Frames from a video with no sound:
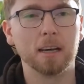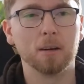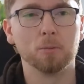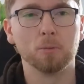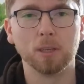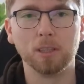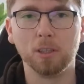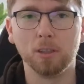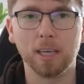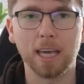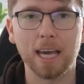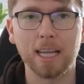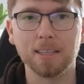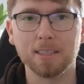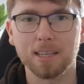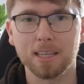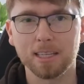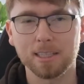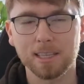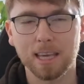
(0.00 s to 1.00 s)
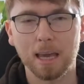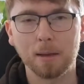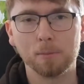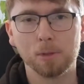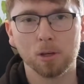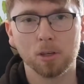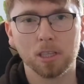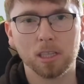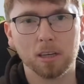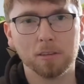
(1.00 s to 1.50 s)
When you get into this game
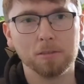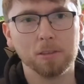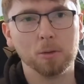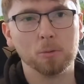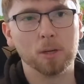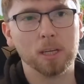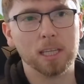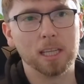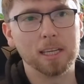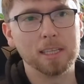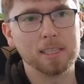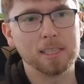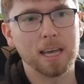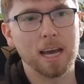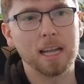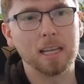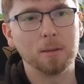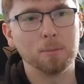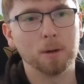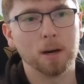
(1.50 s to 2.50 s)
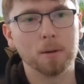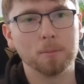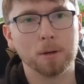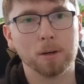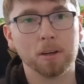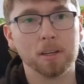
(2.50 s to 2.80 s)
long enough, you realize that Alibaba